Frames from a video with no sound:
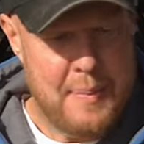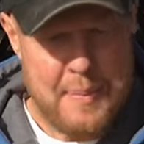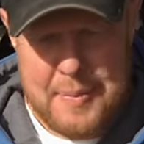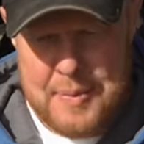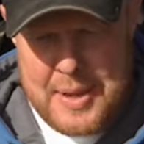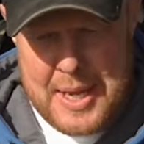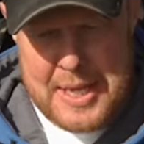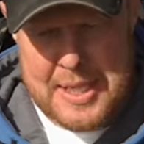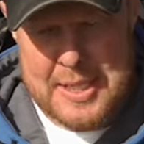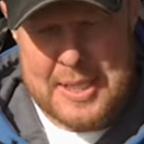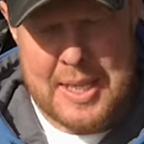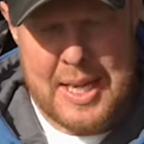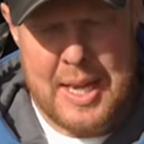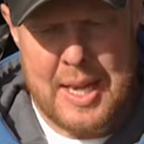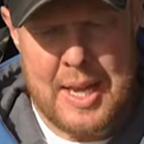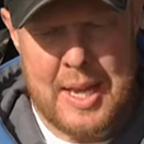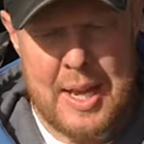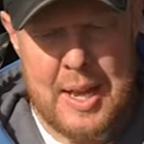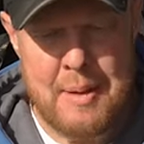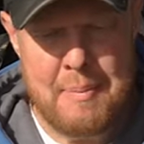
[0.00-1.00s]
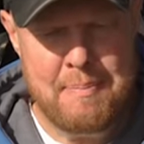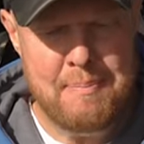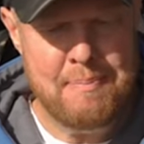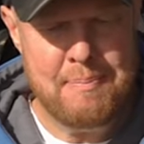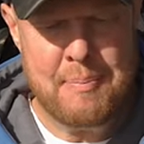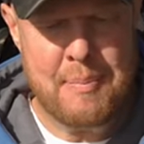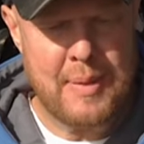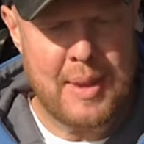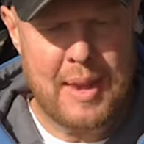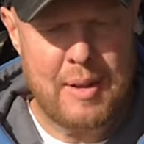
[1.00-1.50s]
this
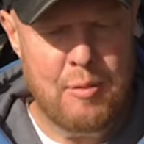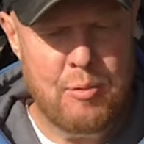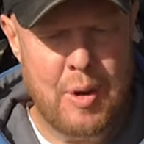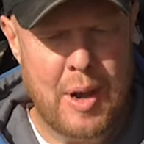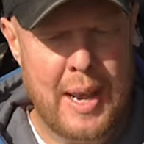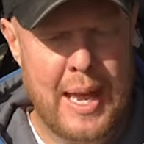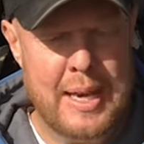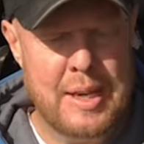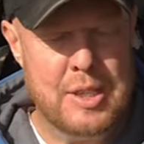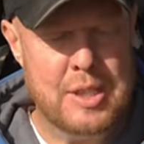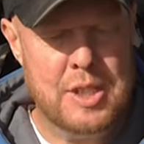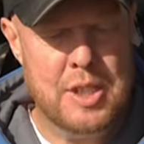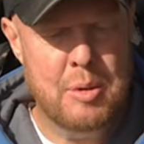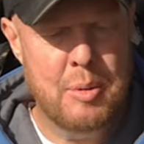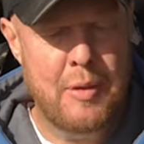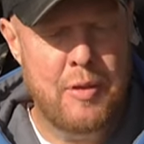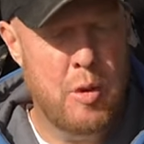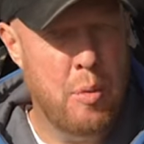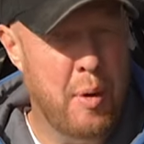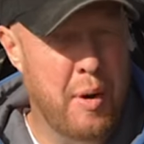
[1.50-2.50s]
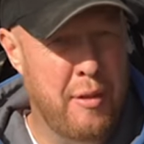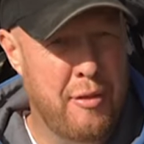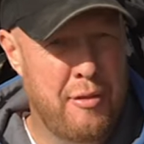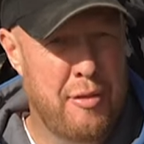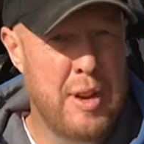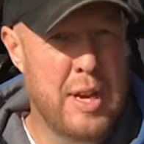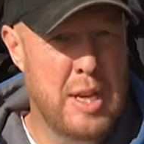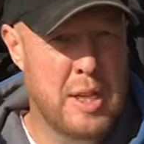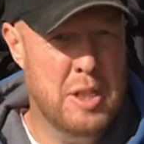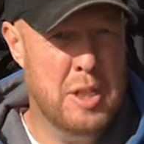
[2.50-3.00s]
relates to if you want to
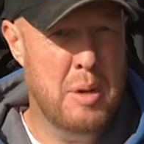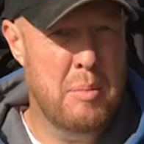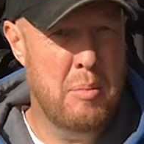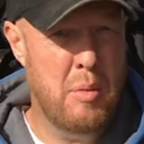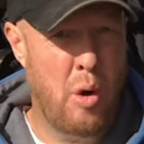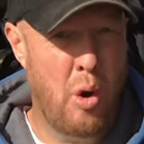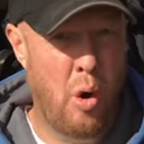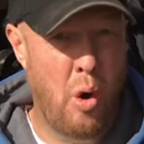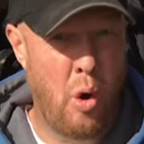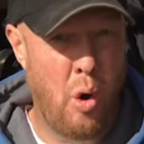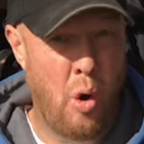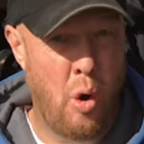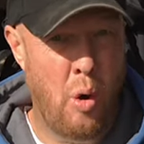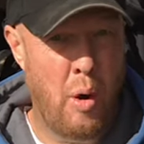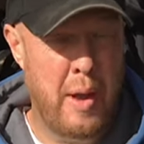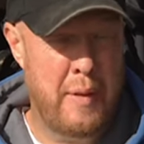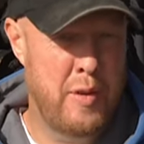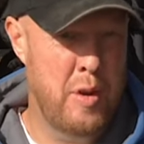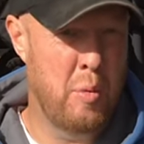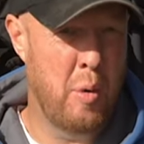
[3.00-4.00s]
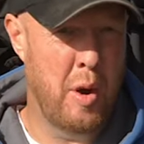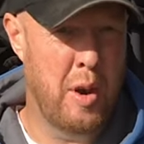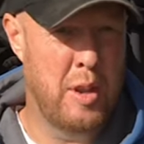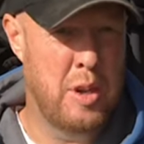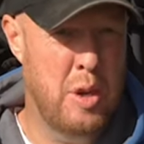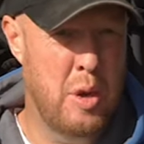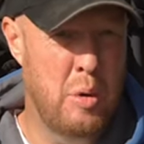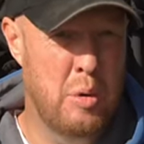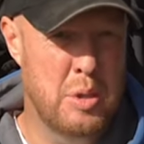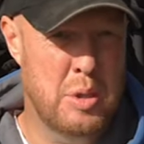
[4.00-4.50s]
freeze them or if you want to
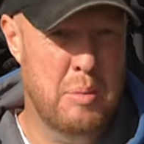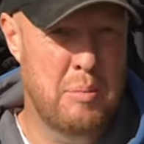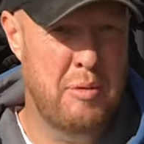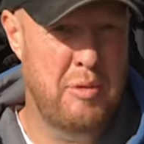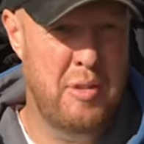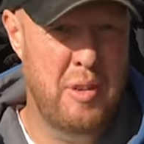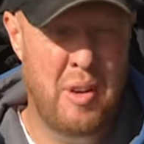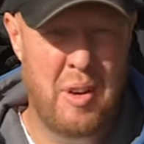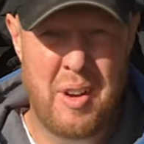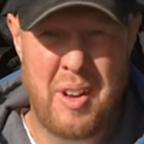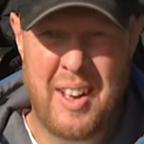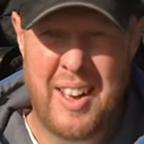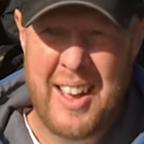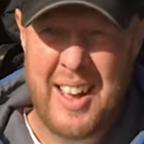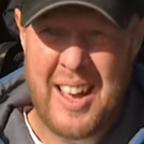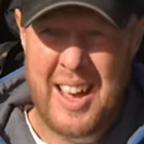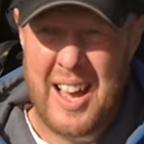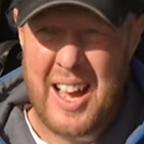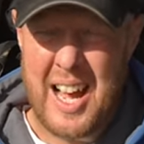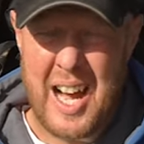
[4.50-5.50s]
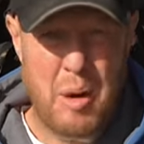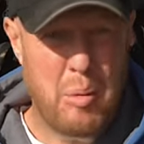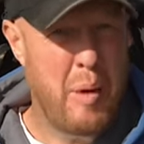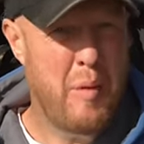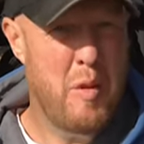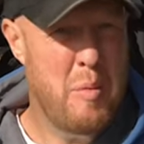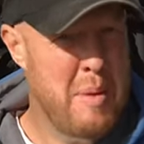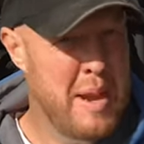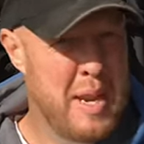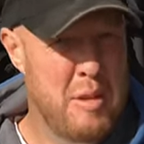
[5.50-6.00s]
use them for
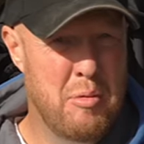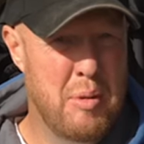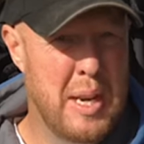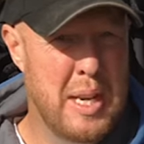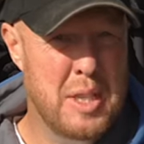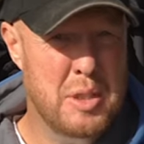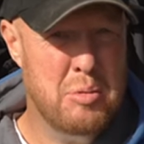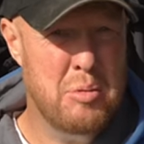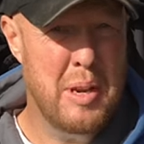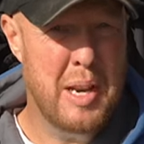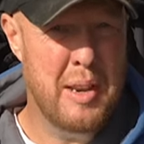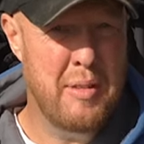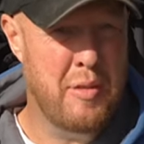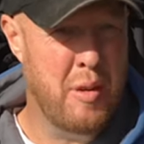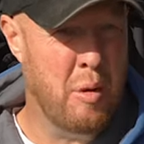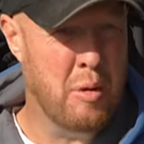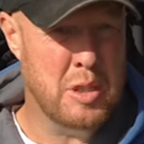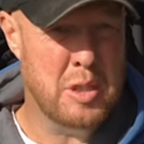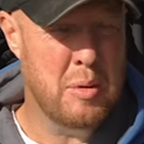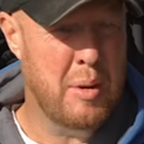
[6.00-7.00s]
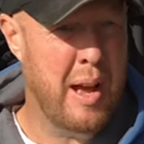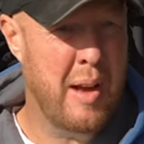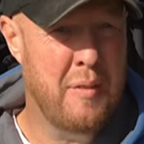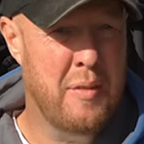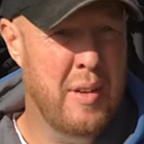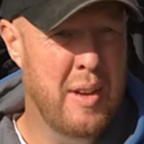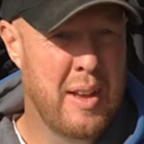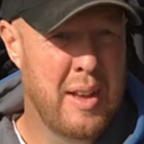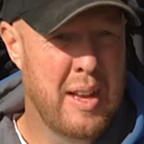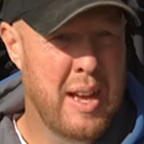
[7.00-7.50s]
however many weeks, really, folks. And
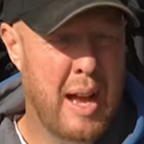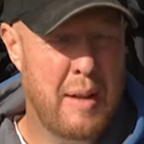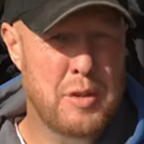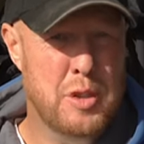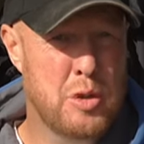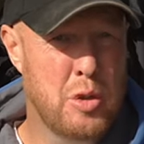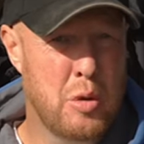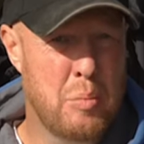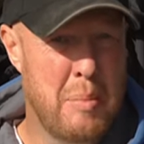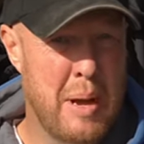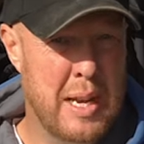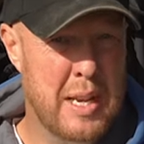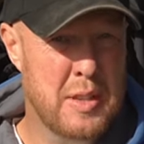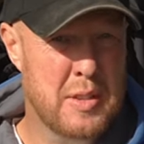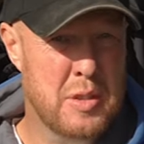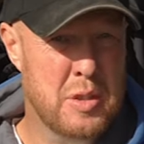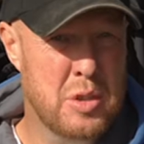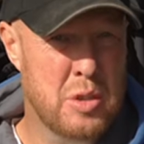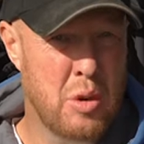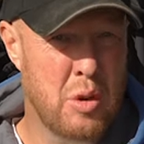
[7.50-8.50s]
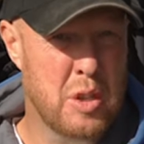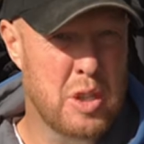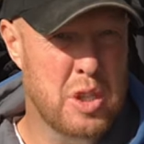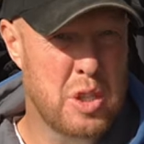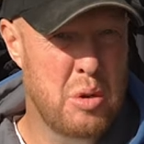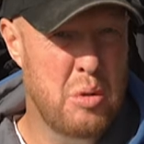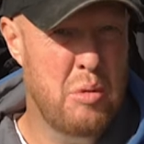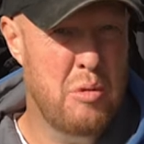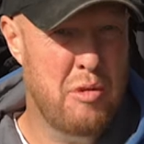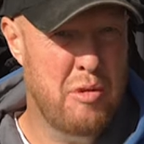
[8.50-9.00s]
I've stored maggots for sort of
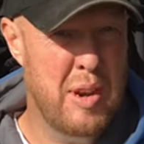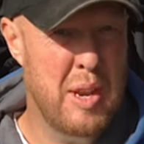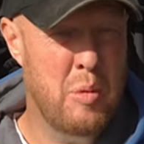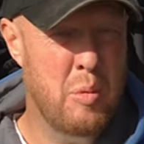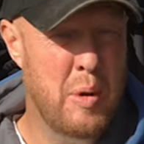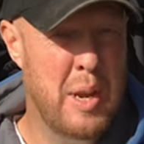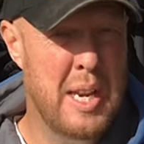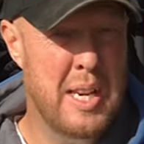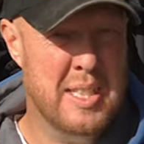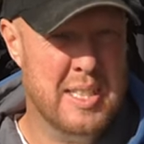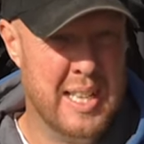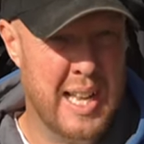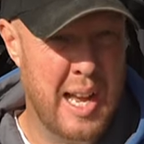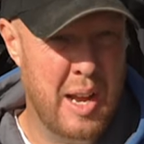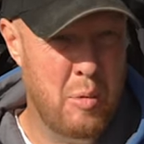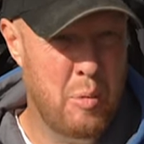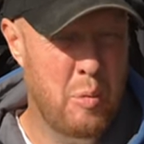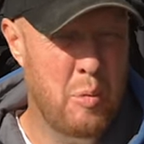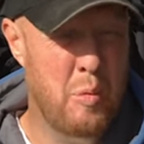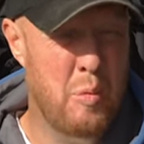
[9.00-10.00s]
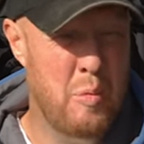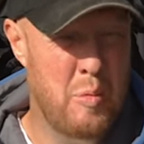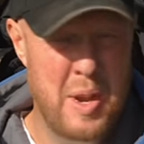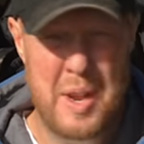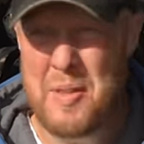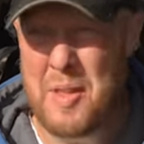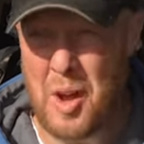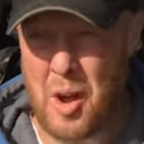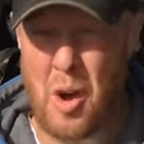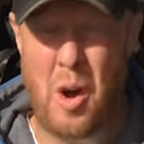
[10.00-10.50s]
2-3 weeks, like
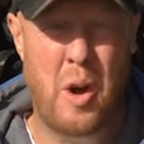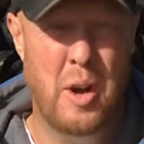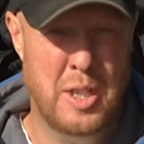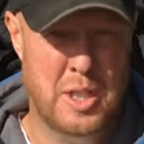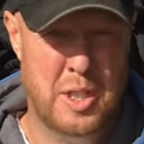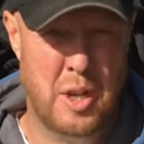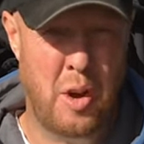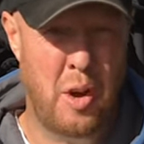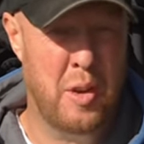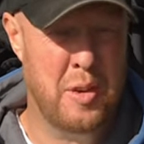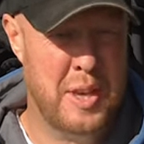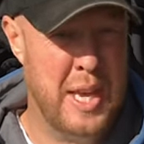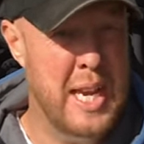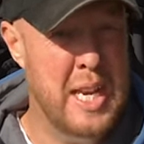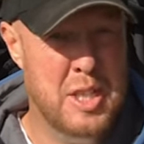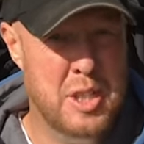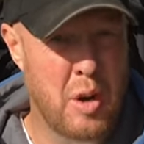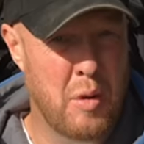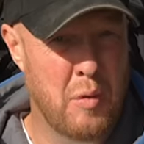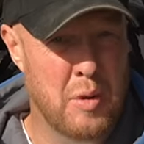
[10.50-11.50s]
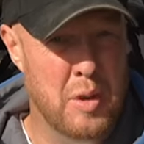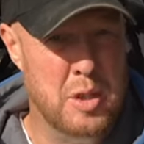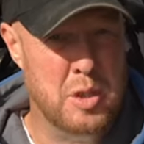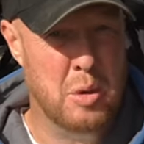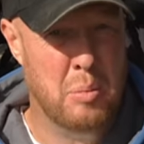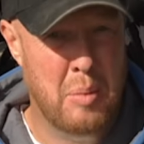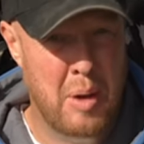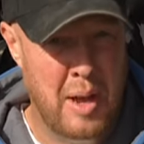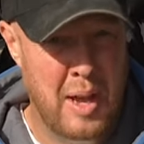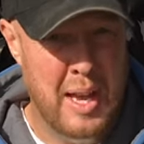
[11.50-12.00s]
in the hottest of hot days over the
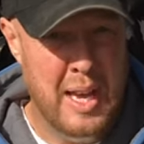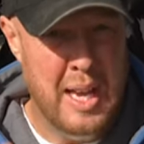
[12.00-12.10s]
summer.